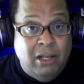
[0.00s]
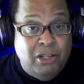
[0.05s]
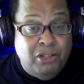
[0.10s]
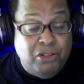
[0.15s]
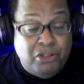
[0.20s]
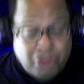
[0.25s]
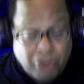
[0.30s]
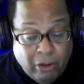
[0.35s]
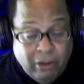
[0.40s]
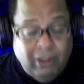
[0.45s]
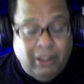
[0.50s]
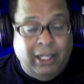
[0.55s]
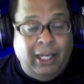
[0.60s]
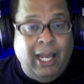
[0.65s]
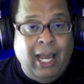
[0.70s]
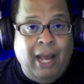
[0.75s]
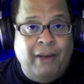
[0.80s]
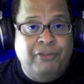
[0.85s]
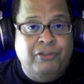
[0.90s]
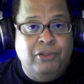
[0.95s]
certainly,
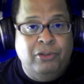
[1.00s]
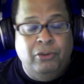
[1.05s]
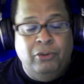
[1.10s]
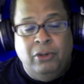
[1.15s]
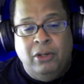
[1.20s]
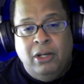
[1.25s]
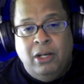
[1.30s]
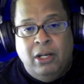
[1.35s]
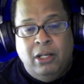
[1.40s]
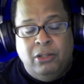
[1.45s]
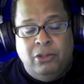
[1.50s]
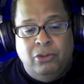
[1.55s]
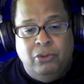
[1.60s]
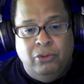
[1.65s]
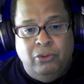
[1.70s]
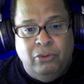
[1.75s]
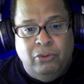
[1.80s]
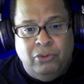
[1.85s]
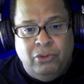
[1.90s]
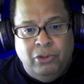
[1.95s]
have to
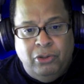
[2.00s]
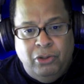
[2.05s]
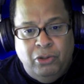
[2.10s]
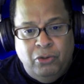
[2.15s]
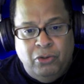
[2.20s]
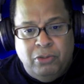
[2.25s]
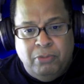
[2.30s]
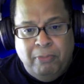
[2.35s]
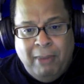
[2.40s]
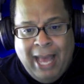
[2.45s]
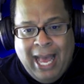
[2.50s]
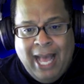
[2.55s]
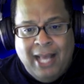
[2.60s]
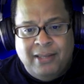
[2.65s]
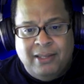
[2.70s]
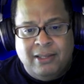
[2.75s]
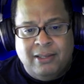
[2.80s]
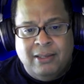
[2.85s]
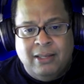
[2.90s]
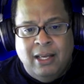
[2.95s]
use
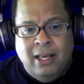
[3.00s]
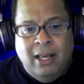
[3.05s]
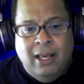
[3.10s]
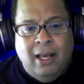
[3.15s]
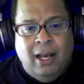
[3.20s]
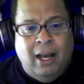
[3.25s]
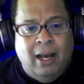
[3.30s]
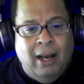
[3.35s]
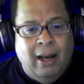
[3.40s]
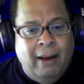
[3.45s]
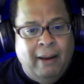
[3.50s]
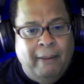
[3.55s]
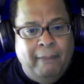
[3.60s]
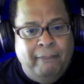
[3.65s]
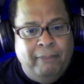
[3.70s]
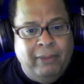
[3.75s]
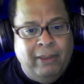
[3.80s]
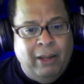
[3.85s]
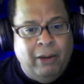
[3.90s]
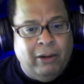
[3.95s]
masks.
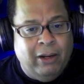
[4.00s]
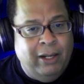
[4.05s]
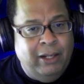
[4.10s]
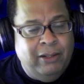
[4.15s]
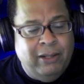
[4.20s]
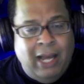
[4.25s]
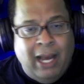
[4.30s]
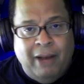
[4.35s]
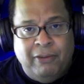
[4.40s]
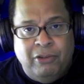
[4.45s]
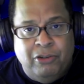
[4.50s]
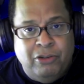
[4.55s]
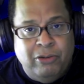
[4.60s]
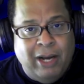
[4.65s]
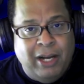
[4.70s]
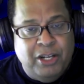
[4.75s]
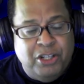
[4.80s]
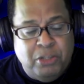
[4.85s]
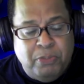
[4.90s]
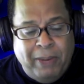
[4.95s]
They're going to have to
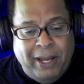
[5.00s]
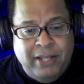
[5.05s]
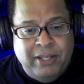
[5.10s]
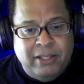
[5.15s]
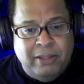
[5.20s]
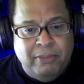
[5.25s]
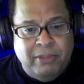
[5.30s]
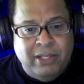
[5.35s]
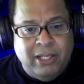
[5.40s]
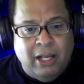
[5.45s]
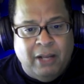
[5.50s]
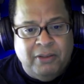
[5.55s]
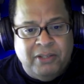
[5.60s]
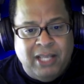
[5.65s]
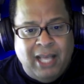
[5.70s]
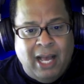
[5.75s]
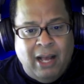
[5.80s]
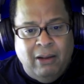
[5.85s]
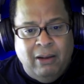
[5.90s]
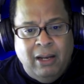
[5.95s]
try to space
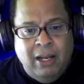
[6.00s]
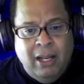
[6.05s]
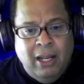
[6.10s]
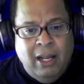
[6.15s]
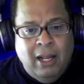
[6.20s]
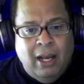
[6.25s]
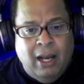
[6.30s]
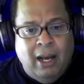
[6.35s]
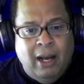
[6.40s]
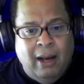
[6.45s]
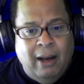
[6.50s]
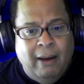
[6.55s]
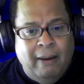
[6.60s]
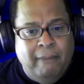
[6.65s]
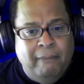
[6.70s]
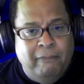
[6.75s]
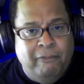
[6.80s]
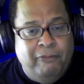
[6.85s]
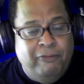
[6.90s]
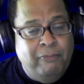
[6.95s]
themselves out.
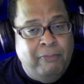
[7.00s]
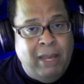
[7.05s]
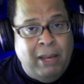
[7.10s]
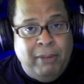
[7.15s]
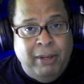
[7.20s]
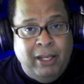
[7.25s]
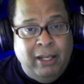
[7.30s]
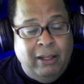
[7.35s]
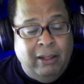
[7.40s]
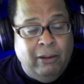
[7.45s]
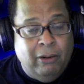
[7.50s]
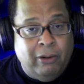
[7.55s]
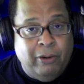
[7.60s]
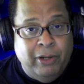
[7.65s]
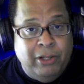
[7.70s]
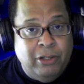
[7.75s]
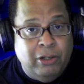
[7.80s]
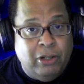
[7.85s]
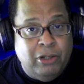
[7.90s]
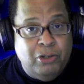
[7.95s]
Maybe they're
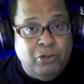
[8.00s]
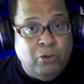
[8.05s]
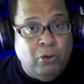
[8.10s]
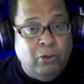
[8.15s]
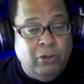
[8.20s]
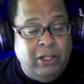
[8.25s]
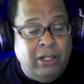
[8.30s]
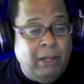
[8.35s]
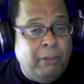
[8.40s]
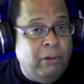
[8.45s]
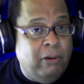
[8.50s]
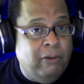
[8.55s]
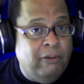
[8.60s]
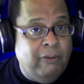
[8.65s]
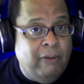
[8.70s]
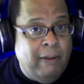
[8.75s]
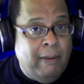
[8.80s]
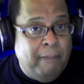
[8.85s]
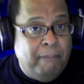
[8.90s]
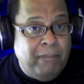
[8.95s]
going to control the number
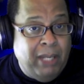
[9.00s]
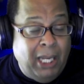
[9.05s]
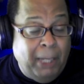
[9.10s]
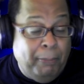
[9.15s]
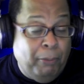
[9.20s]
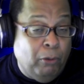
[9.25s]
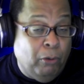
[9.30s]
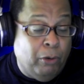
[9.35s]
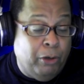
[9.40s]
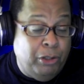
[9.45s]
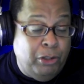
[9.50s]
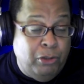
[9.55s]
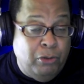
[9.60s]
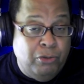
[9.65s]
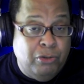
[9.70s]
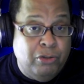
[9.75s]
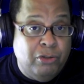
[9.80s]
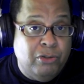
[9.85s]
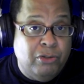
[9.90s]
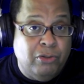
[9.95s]
of people or
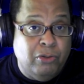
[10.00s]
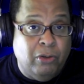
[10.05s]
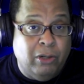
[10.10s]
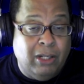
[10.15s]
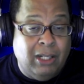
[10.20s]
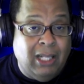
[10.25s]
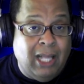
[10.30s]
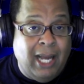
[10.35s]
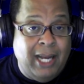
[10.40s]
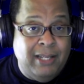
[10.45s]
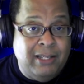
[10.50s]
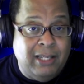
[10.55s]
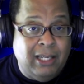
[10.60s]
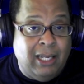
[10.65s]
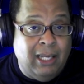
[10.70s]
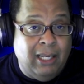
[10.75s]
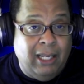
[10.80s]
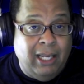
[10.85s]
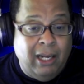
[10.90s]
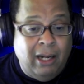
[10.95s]
users or clients that
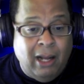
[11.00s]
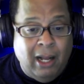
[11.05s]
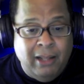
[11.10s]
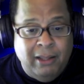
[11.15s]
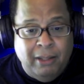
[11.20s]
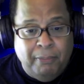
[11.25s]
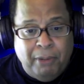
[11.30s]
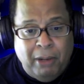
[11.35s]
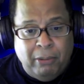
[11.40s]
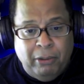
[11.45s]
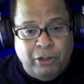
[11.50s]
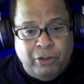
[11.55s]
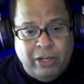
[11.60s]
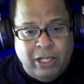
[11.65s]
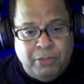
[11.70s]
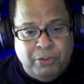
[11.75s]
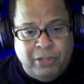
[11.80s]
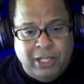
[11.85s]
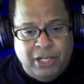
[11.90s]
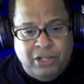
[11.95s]
can get on the public
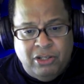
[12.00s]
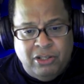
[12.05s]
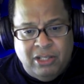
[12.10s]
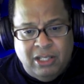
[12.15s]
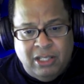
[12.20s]
transportation